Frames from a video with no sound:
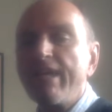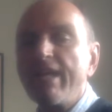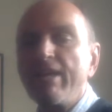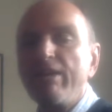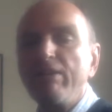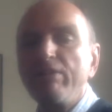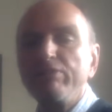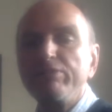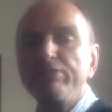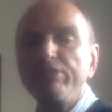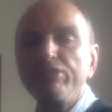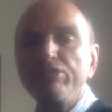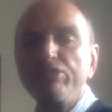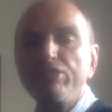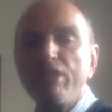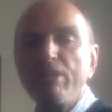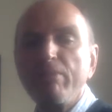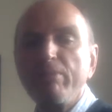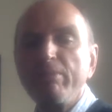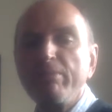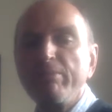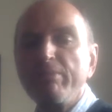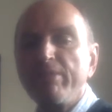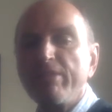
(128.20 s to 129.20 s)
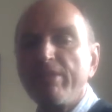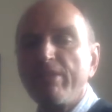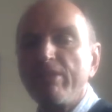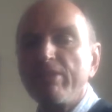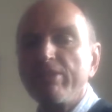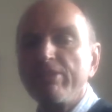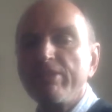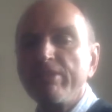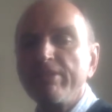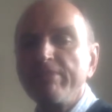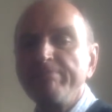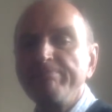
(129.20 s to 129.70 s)
elves in German
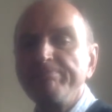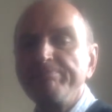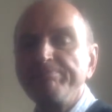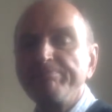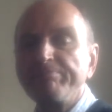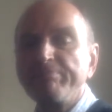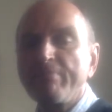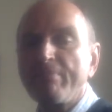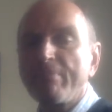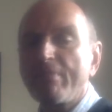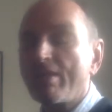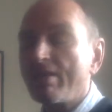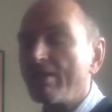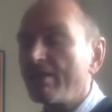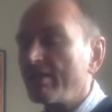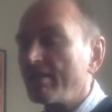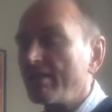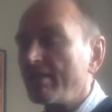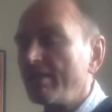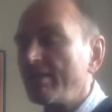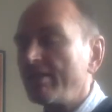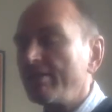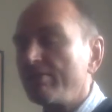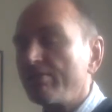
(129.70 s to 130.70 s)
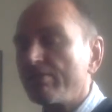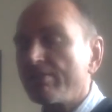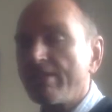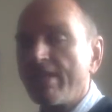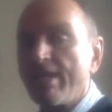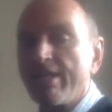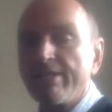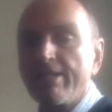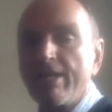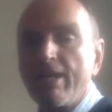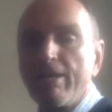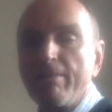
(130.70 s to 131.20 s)
mythology. He looked
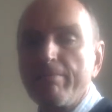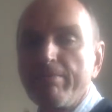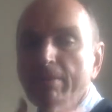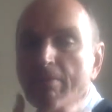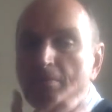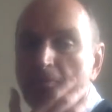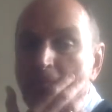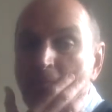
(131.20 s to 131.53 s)
that up.